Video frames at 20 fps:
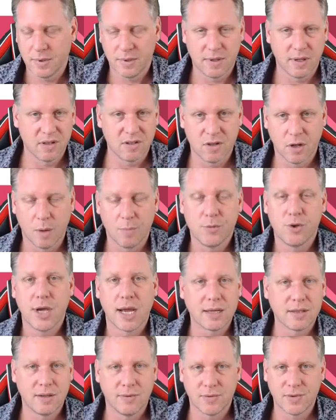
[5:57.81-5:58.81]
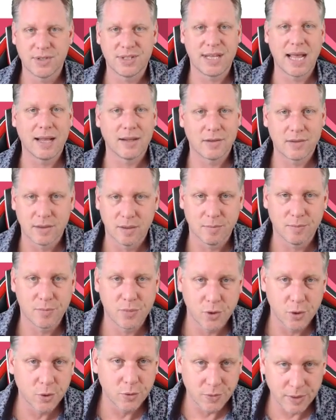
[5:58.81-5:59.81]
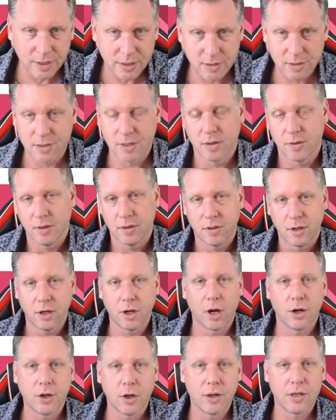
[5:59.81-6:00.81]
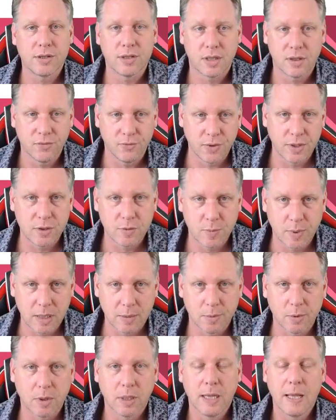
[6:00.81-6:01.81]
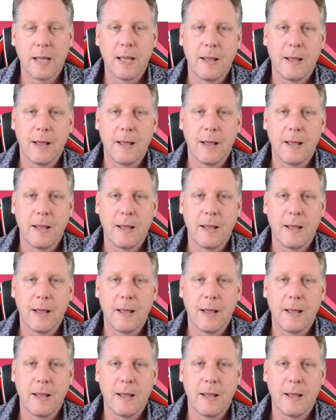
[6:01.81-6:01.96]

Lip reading: There's objective stats that prove it, so I don't need to convince people.